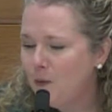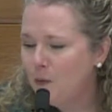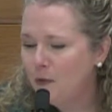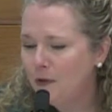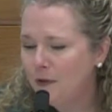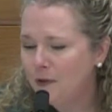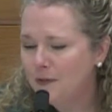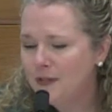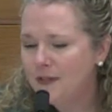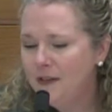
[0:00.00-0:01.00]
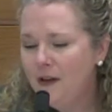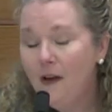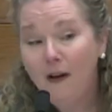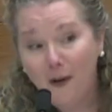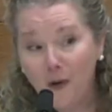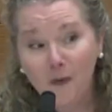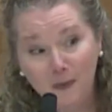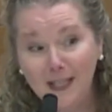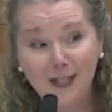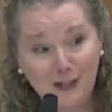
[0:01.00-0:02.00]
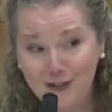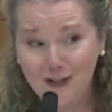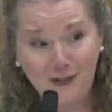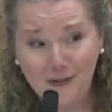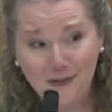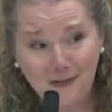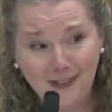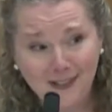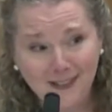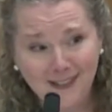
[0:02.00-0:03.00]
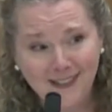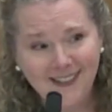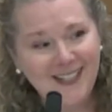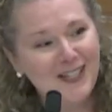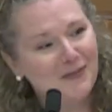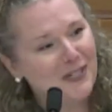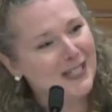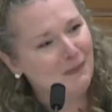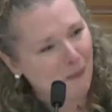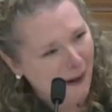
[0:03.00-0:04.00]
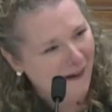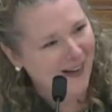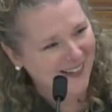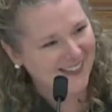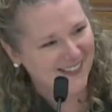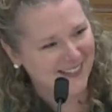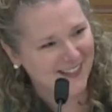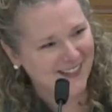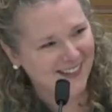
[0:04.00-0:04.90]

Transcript: worlds, all we can do is respond.